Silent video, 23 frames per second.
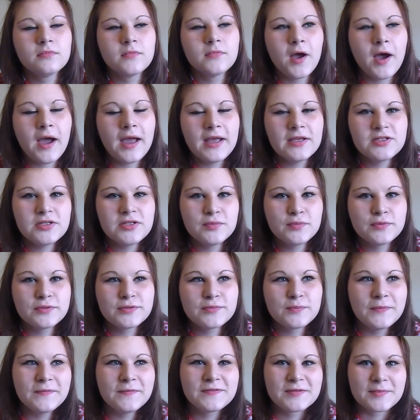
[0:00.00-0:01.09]
actually was
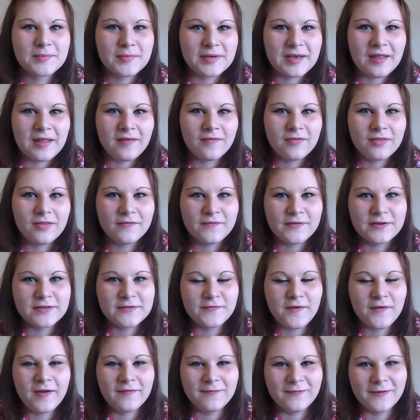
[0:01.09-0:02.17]
with somebody for the first
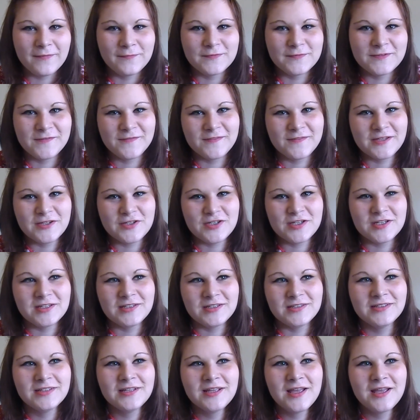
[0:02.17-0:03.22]
5 months of this year.